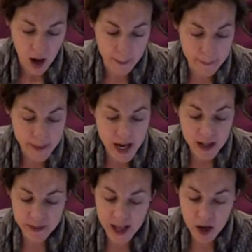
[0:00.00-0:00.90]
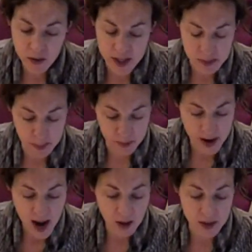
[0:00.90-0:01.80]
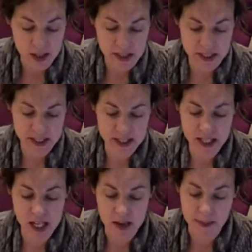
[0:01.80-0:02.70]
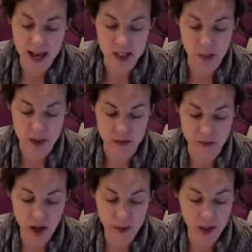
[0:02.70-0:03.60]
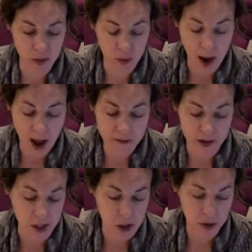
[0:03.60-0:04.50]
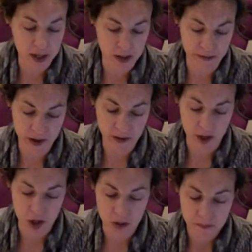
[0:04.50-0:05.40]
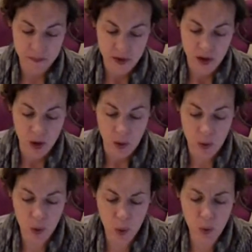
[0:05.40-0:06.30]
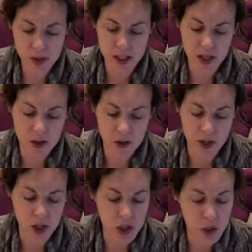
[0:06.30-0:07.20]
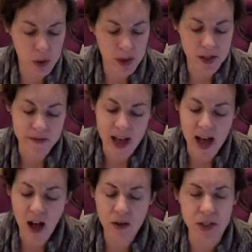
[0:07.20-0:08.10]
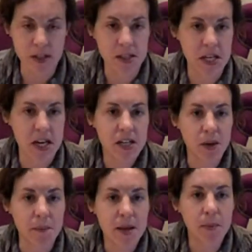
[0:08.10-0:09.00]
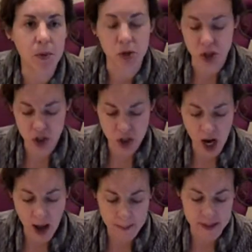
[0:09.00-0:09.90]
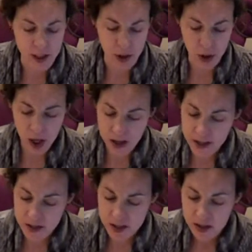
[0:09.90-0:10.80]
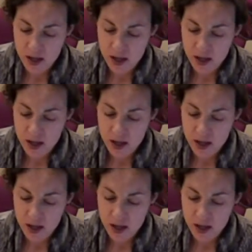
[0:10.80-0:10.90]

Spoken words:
A minute later, this brown, sticky mess was flowing through every street in the village, oozing under the doors of houses and into people's shops and gardens.